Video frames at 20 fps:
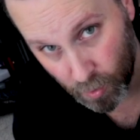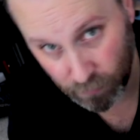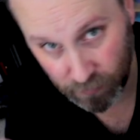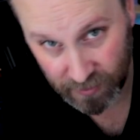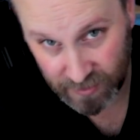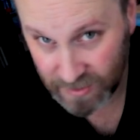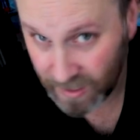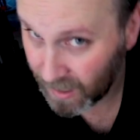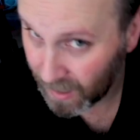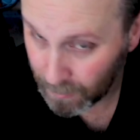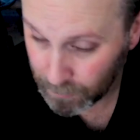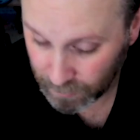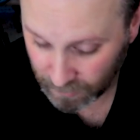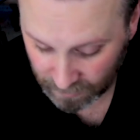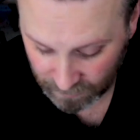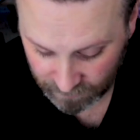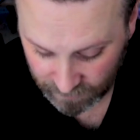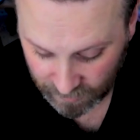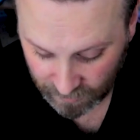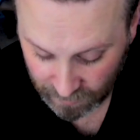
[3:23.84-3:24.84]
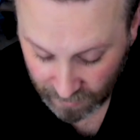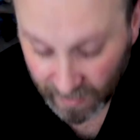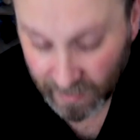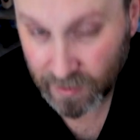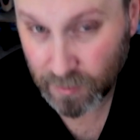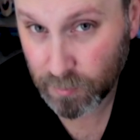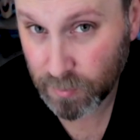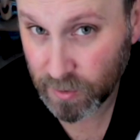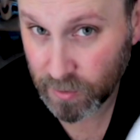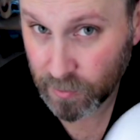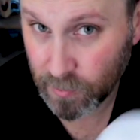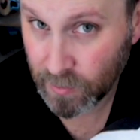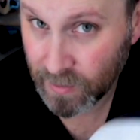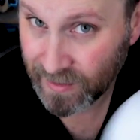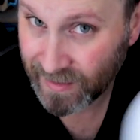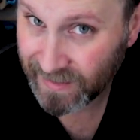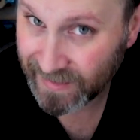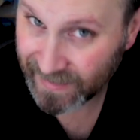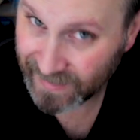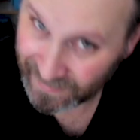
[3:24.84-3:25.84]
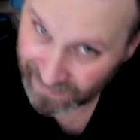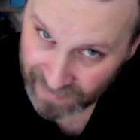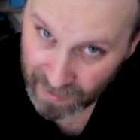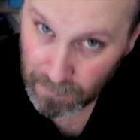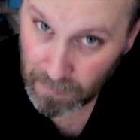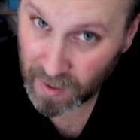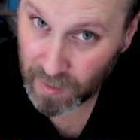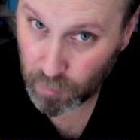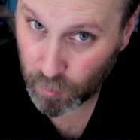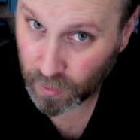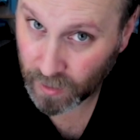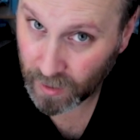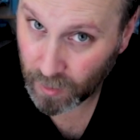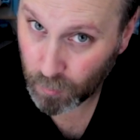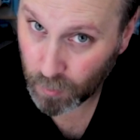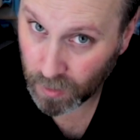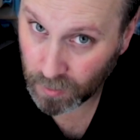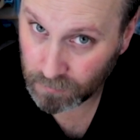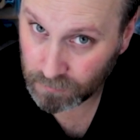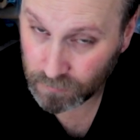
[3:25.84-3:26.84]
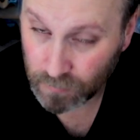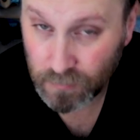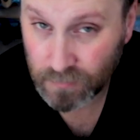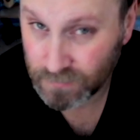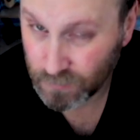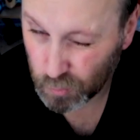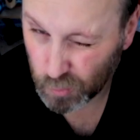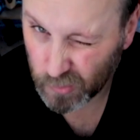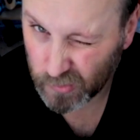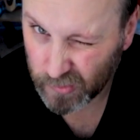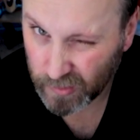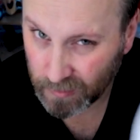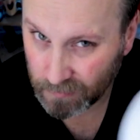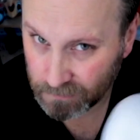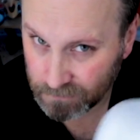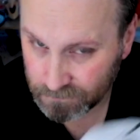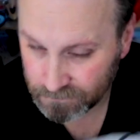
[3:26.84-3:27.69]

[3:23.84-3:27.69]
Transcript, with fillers: over top of the lighter blue. That might work out well. We'll see.